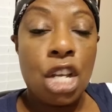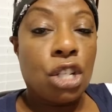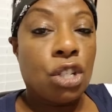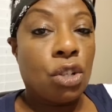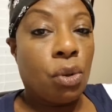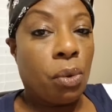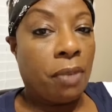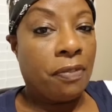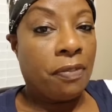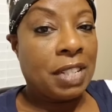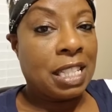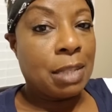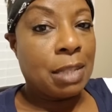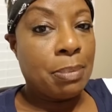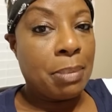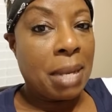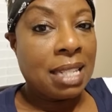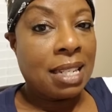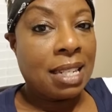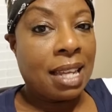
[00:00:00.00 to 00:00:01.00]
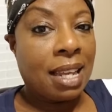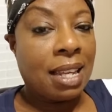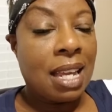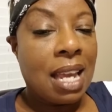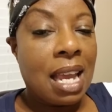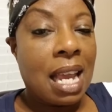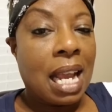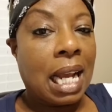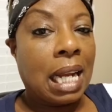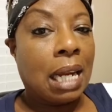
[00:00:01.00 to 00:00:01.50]
So if it's Monday
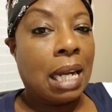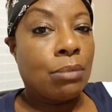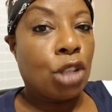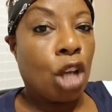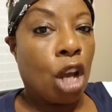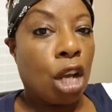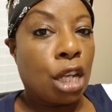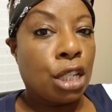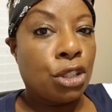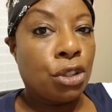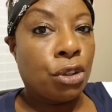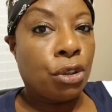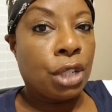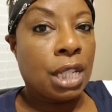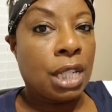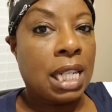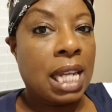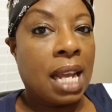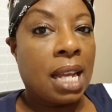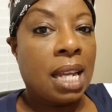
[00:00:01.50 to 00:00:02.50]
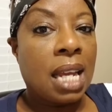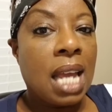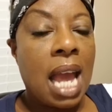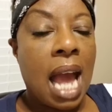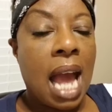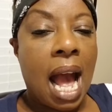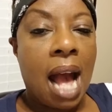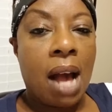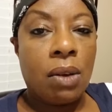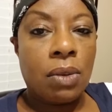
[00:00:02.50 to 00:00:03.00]
and I'm talking to her today,
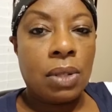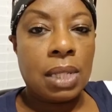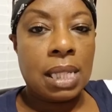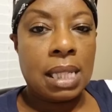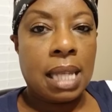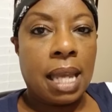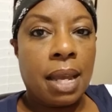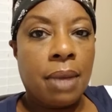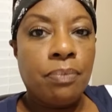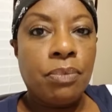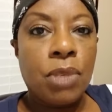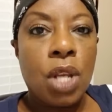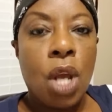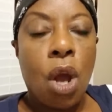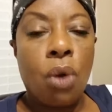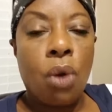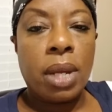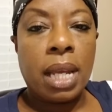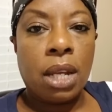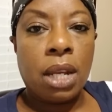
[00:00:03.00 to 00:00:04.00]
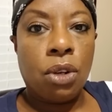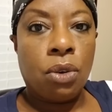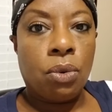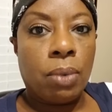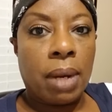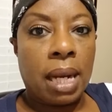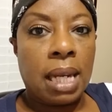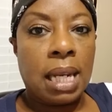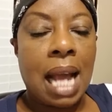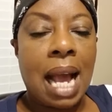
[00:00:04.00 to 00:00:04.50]
I'll say, okay,
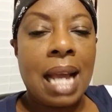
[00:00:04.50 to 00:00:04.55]
great.